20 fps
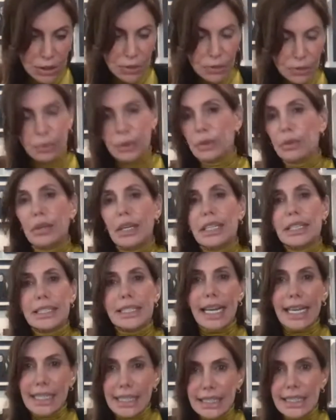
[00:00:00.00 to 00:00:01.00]
through it
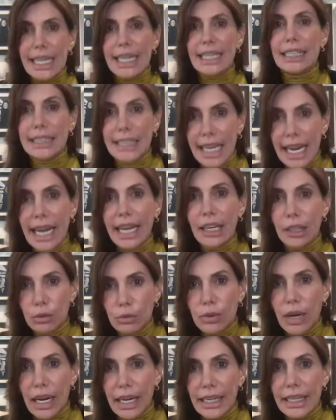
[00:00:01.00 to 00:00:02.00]
day to day to day,
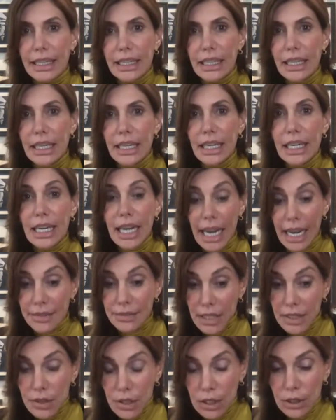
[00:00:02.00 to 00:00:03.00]
right? And
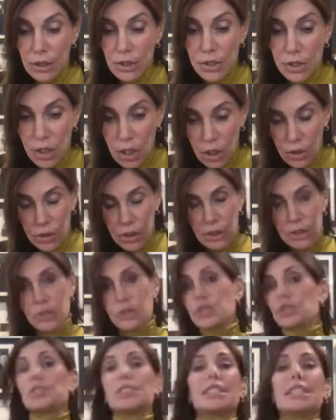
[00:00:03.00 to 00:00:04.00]
then there's the
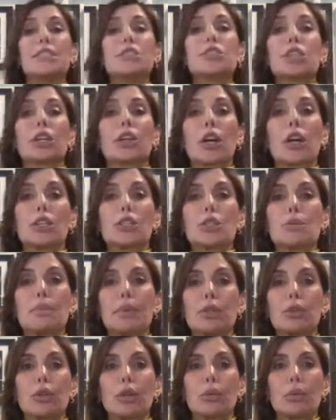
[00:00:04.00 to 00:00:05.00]
strategic
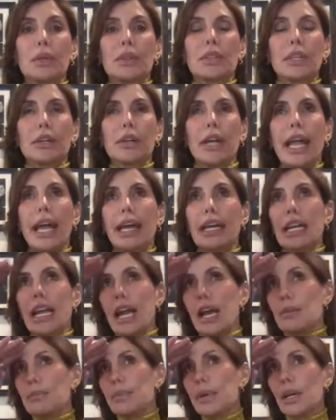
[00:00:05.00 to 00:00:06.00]
entrepreneur with their head
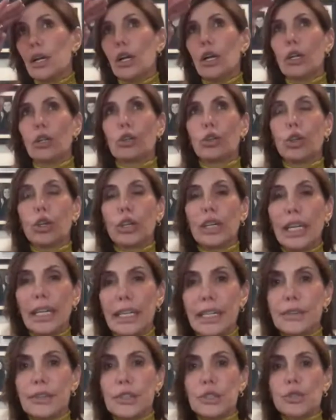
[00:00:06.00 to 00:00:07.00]
up, looking
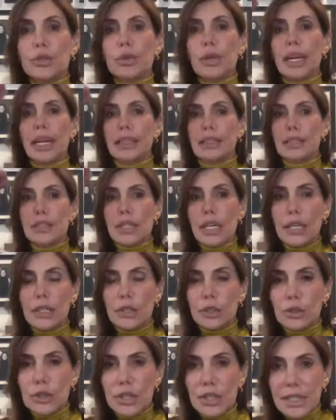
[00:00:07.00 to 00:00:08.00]
at the trends,
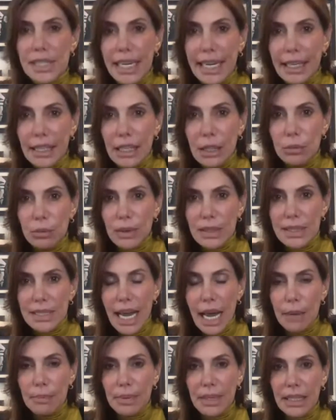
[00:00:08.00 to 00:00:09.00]
understanding what's
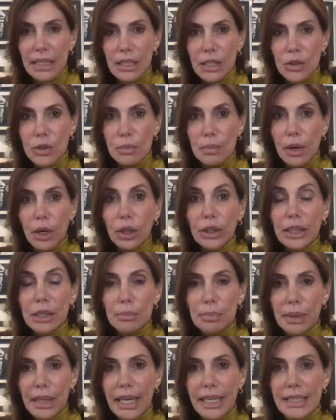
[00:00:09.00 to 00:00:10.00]
happening in the
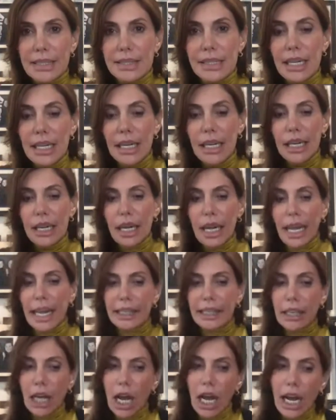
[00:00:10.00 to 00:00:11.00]
marketplace.
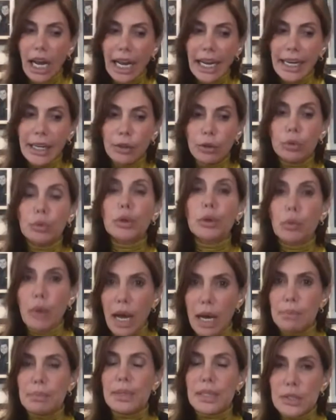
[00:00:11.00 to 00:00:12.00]
And I grew
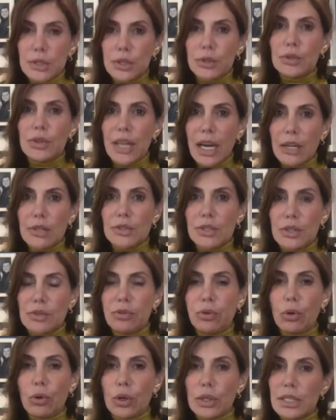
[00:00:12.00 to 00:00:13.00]
up in
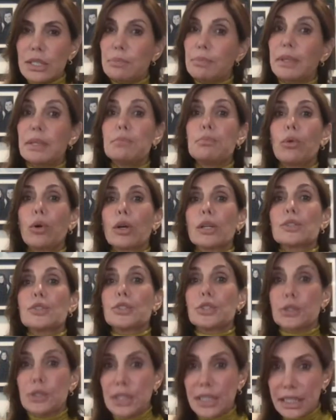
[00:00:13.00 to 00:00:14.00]
2004 to be more
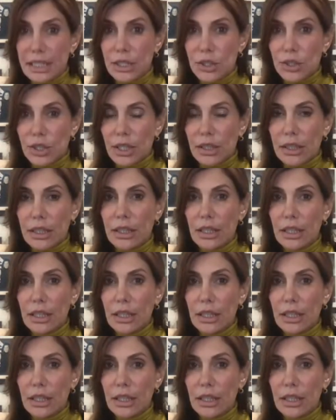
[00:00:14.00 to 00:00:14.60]
strategic.